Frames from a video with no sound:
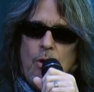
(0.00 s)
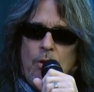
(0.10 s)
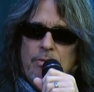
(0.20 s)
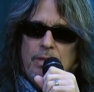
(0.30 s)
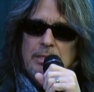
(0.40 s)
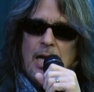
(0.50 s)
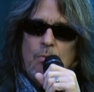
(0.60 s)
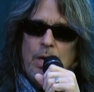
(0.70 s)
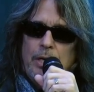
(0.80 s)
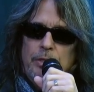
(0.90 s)
all the things I
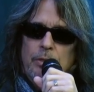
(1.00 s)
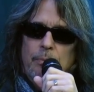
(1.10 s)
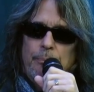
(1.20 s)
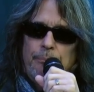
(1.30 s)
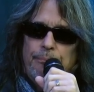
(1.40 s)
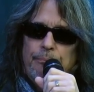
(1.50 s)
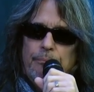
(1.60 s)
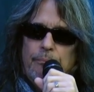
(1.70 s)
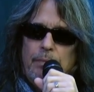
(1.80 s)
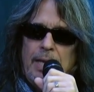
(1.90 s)
want to do.
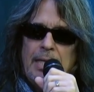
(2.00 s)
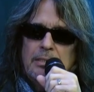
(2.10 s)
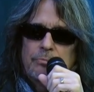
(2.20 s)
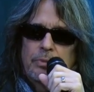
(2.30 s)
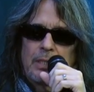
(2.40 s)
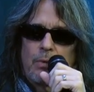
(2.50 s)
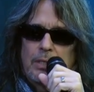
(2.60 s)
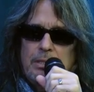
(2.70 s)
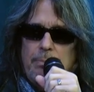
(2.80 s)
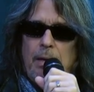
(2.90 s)
And that's really what
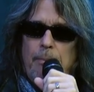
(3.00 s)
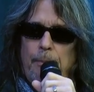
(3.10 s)
it's about.